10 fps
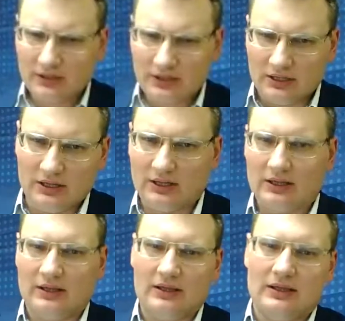
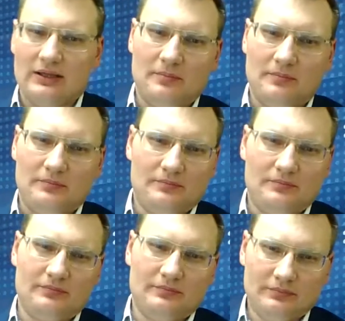So
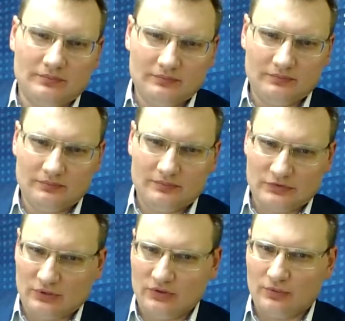
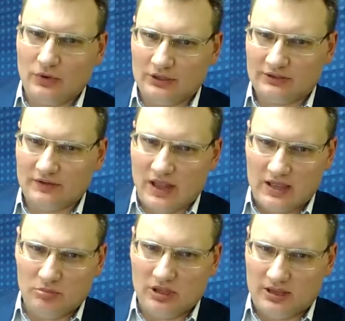you worked in
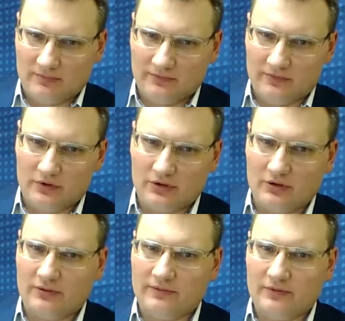IBM
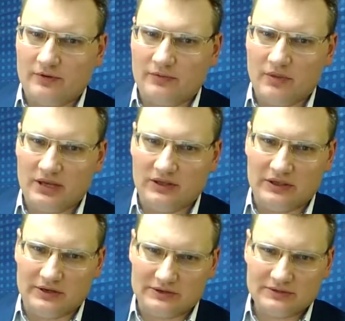for many
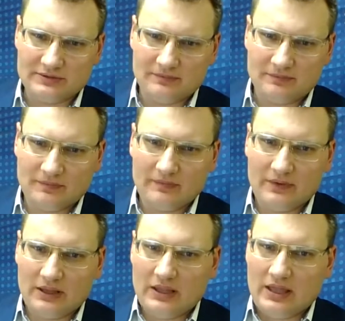years,
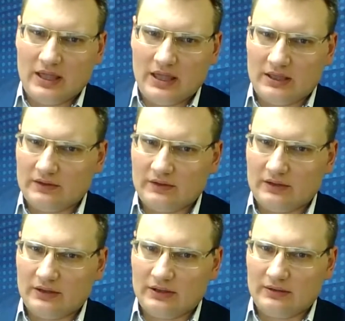and
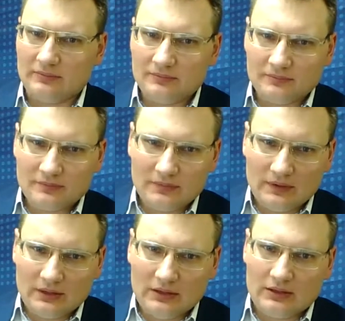
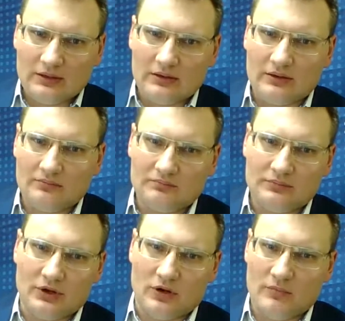
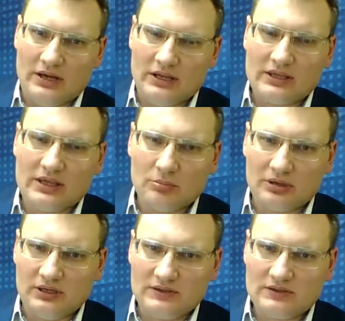you know, many
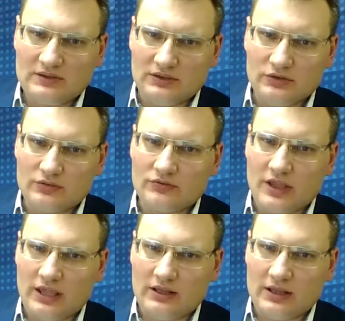companies in
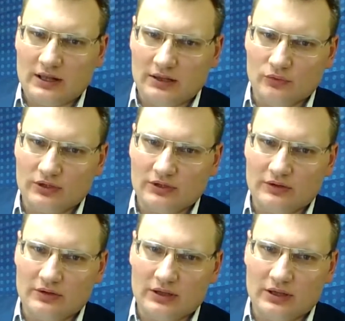Ukraine are
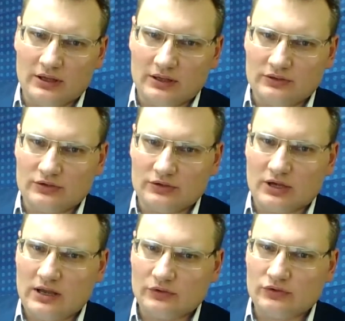looking into
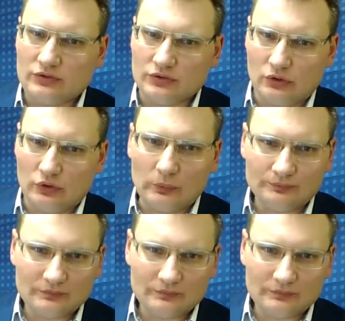how to